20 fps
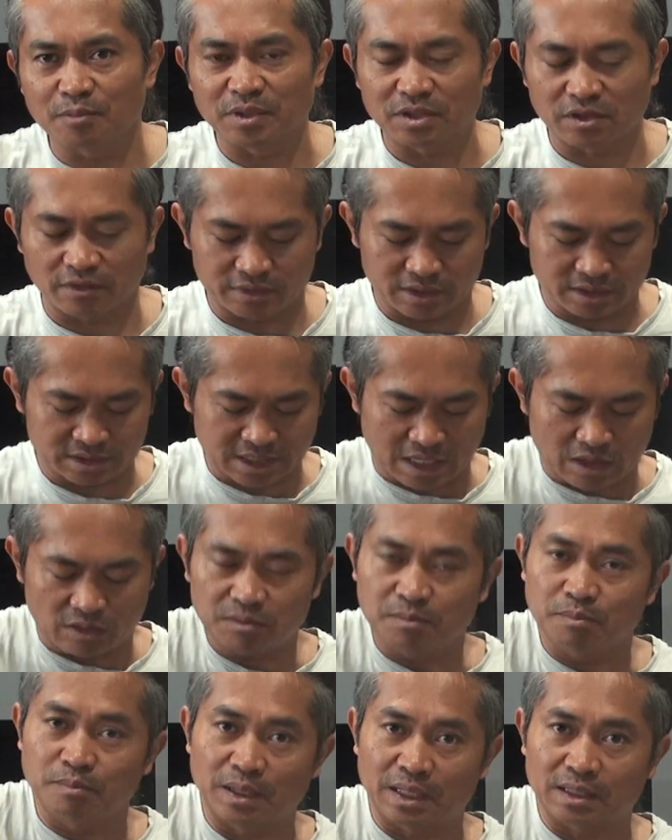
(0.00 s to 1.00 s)
of the
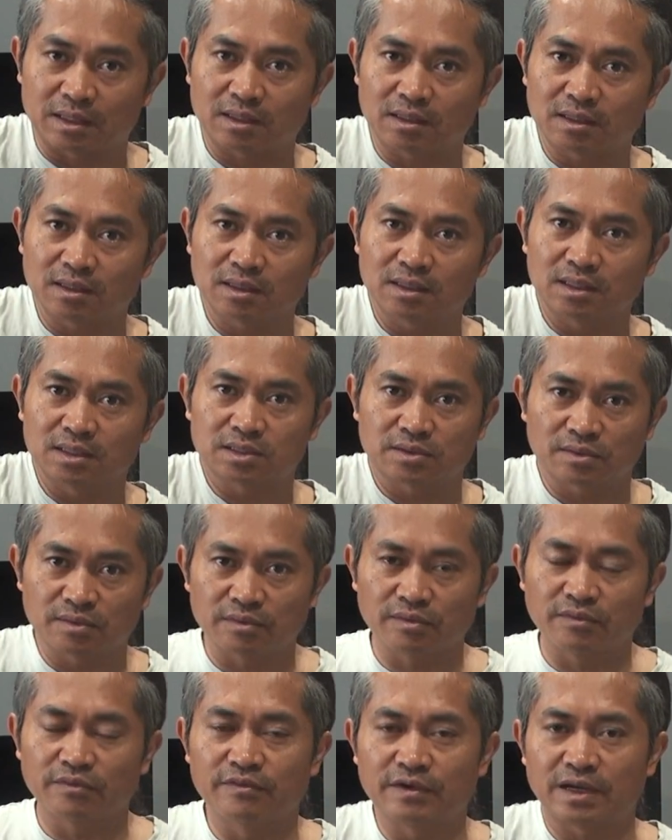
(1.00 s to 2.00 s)
sound, but it's
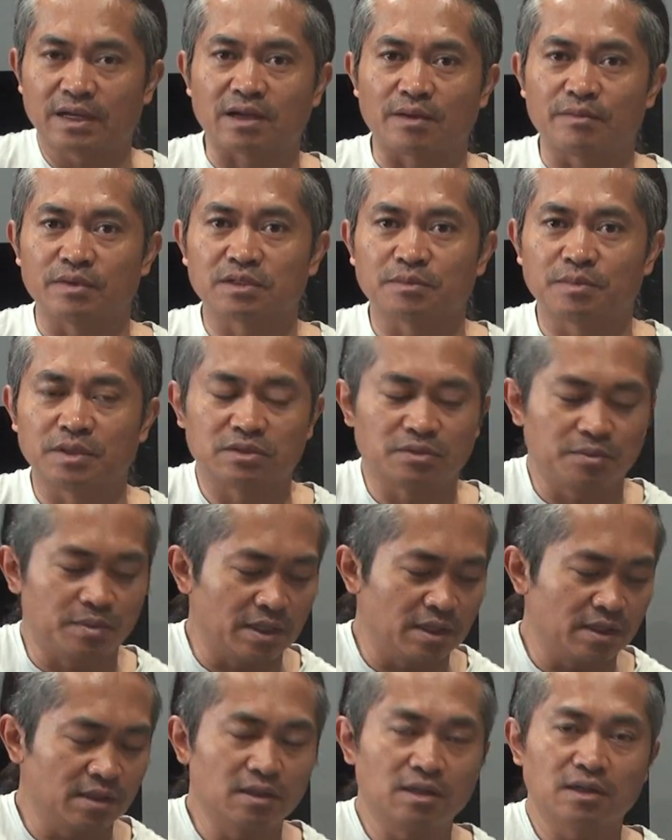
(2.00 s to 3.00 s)
very comfortable to
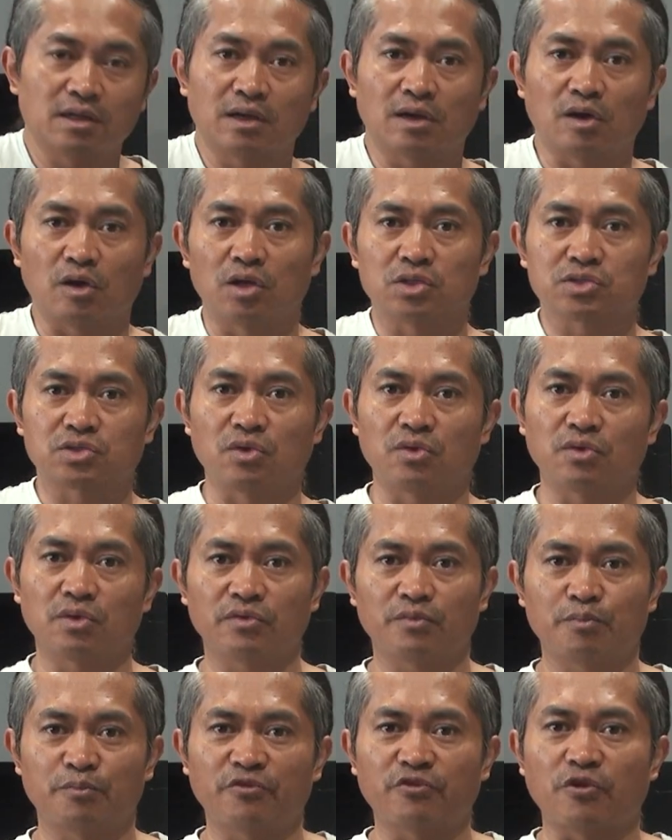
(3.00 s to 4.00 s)
play.
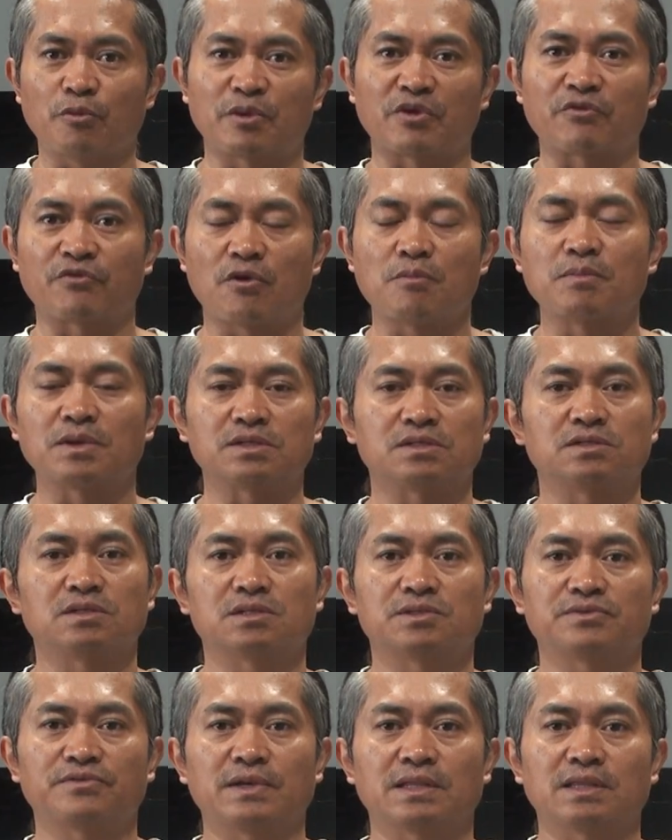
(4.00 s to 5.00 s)
Also for performance
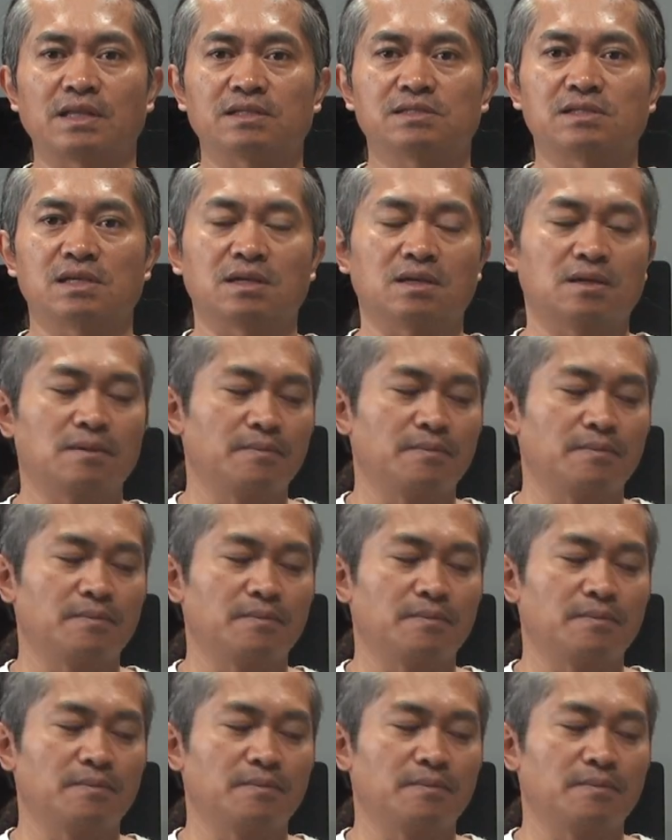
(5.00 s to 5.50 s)
is fantastic.